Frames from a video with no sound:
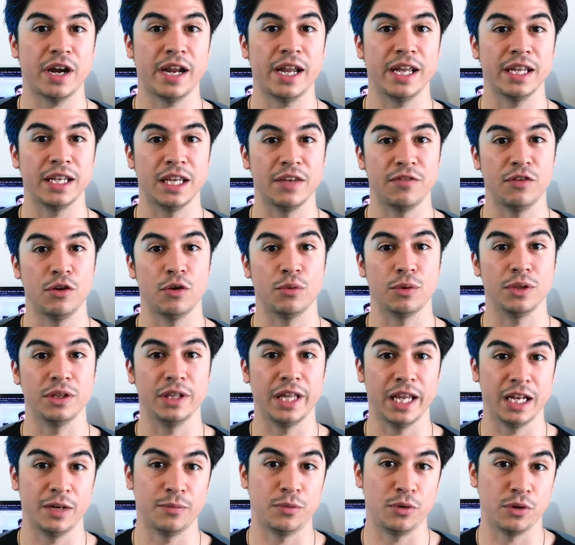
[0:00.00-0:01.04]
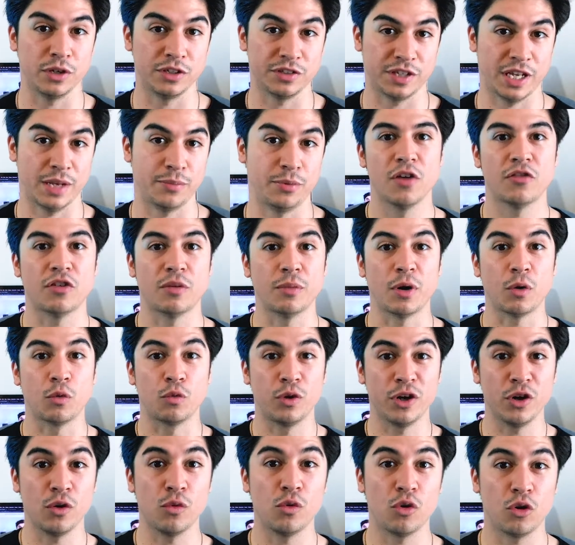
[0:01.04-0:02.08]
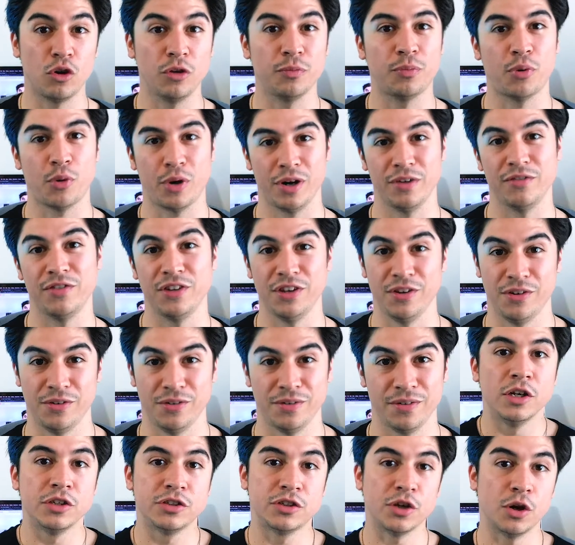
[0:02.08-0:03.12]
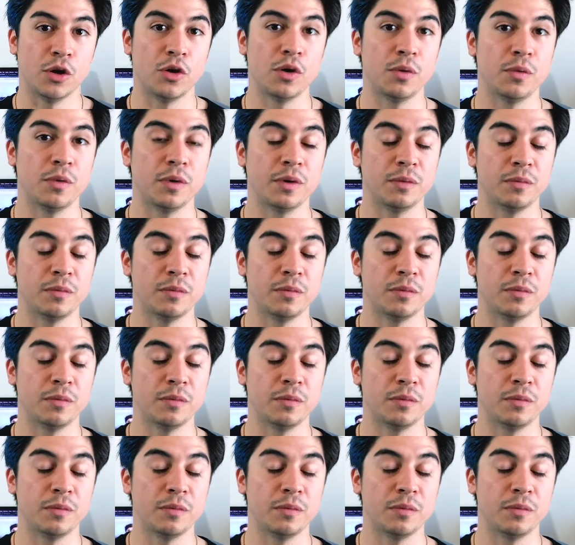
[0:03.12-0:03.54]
and give you a relatable example from a real world point of view. So